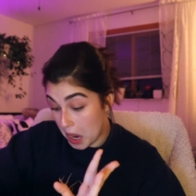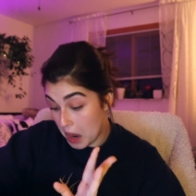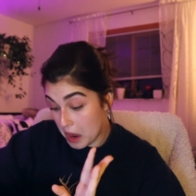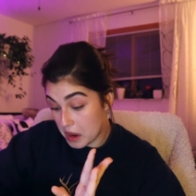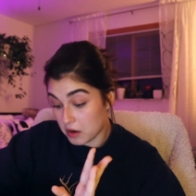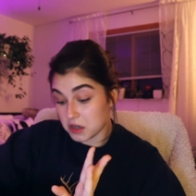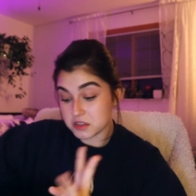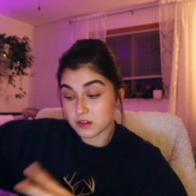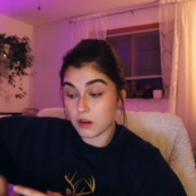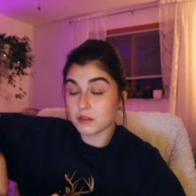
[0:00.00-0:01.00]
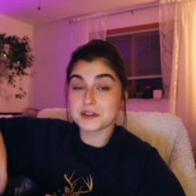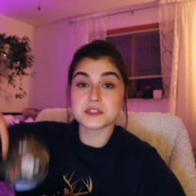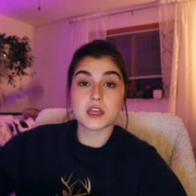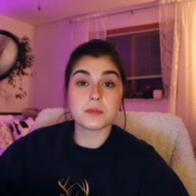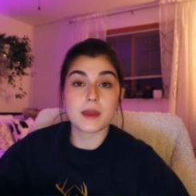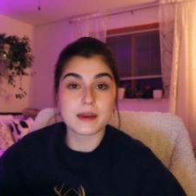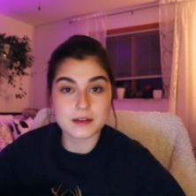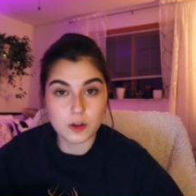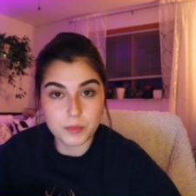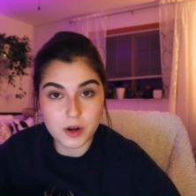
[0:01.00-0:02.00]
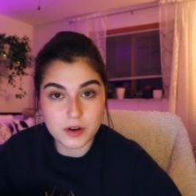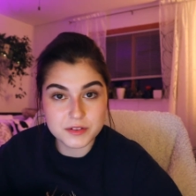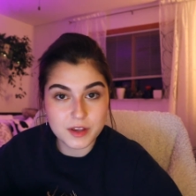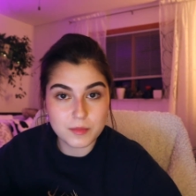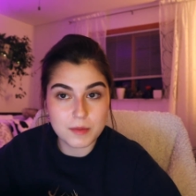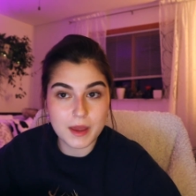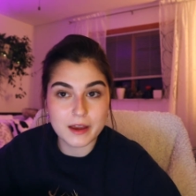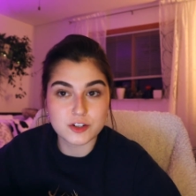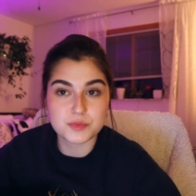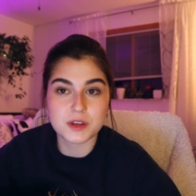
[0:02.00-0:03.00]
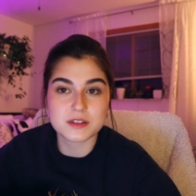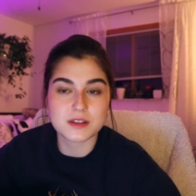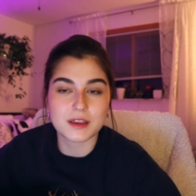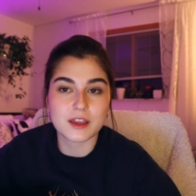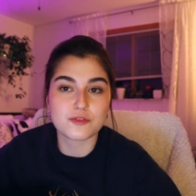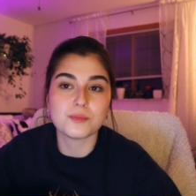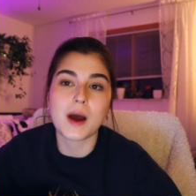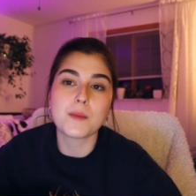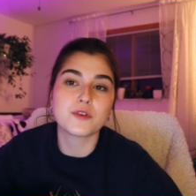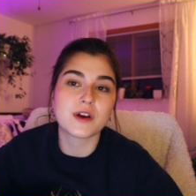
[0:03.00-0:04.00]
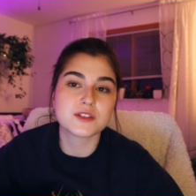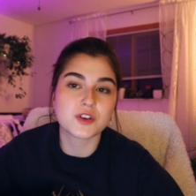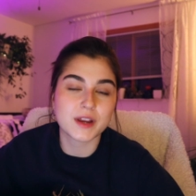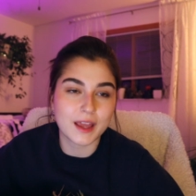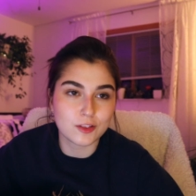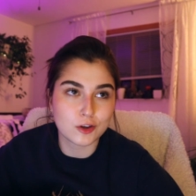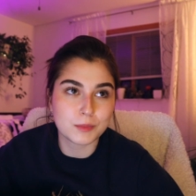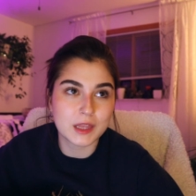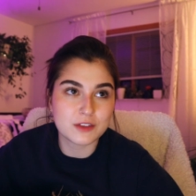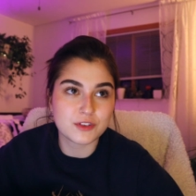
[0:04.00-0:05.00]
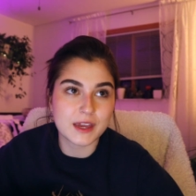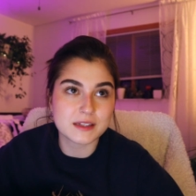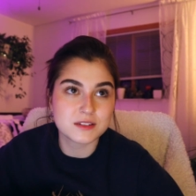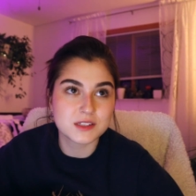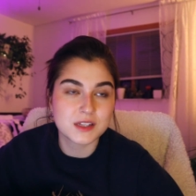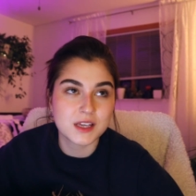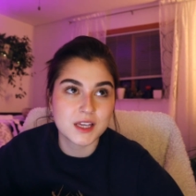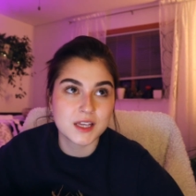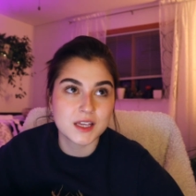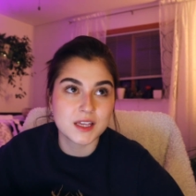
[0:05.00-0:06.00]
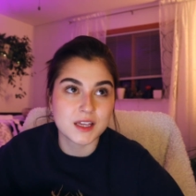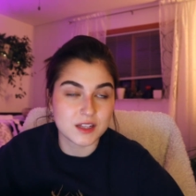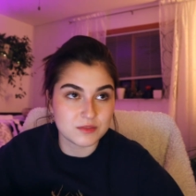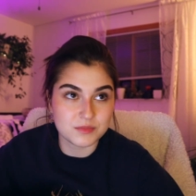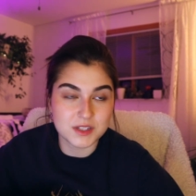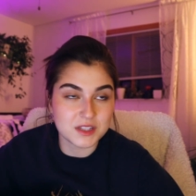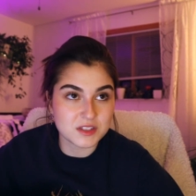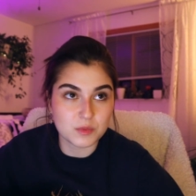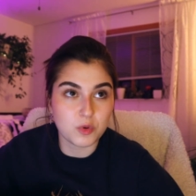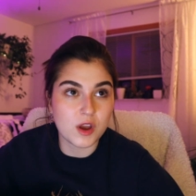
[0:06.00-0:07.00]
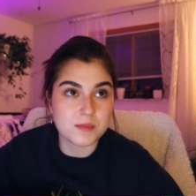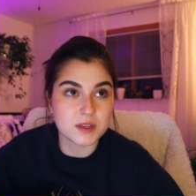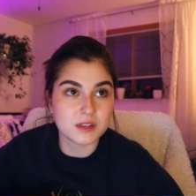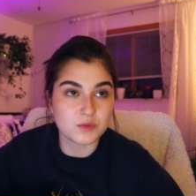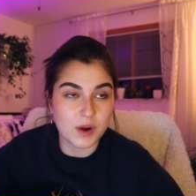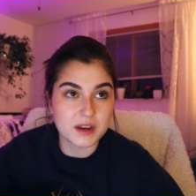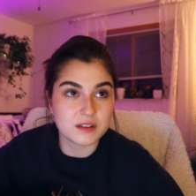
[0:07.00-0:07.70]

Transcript: I also like to keep a handheld mirror inside my bag just because like if my professor can't look me in the face and, disappointment right